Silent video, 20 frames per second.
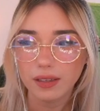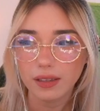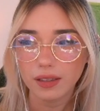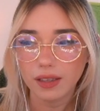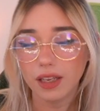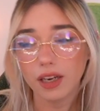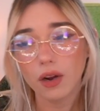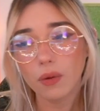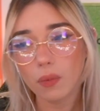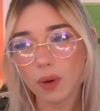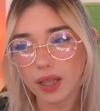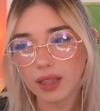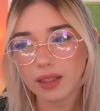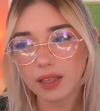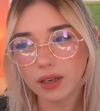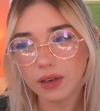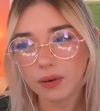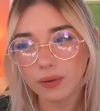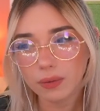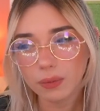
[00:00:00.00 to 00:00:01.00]
You know what,
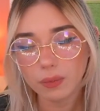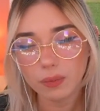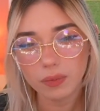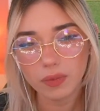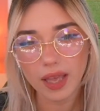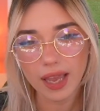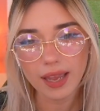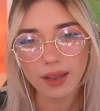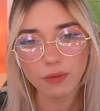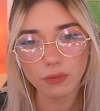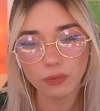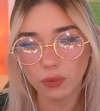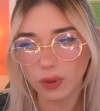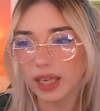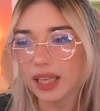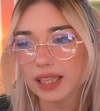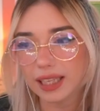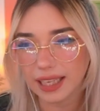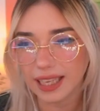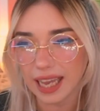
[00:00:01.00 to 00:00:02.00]
though? They
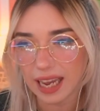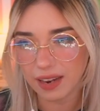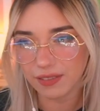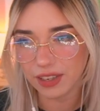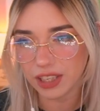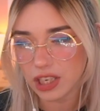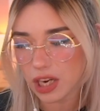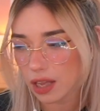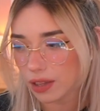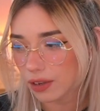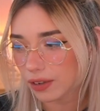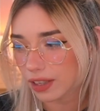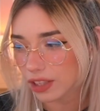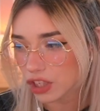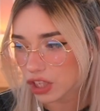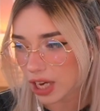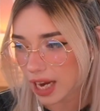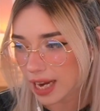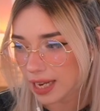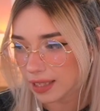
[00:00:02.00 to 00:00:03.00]
really gave each other a
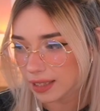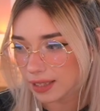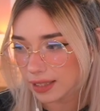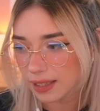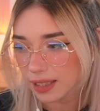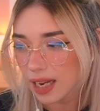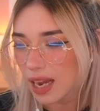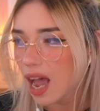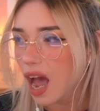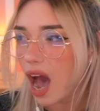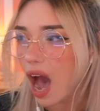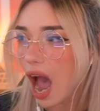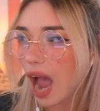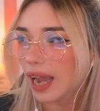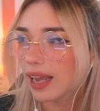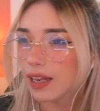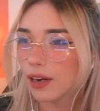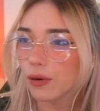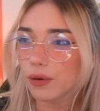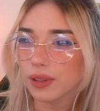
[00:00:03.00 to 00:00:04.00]
chance.
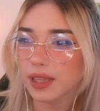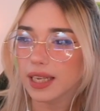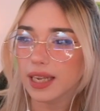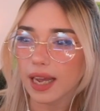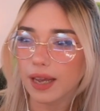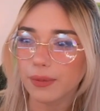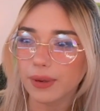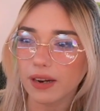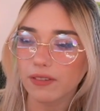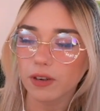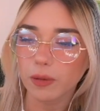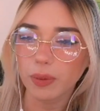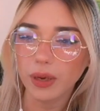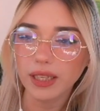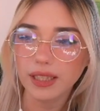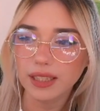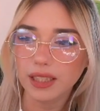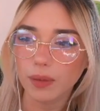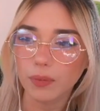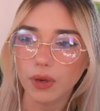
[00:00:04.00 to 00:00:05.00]
I don't think I would ever
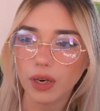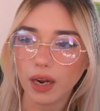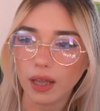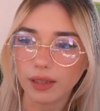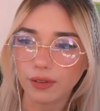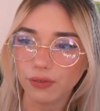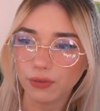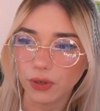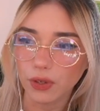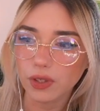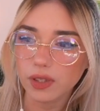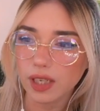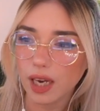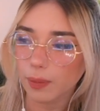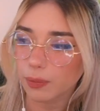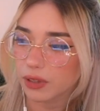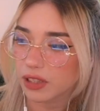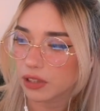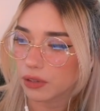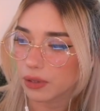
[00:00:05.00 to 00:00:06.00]
button someone on the first
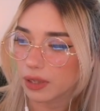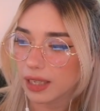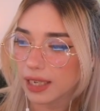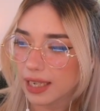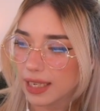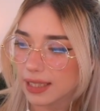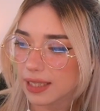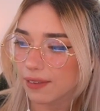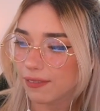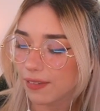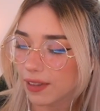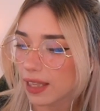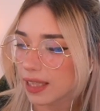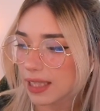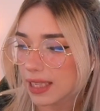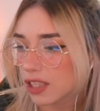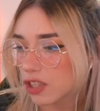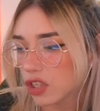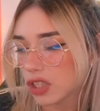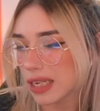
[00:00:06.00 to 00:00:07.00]
opportunity because I feel like
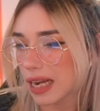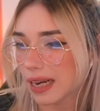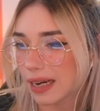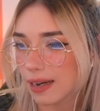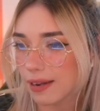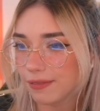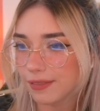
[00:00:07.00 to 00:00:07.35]
that's just not enough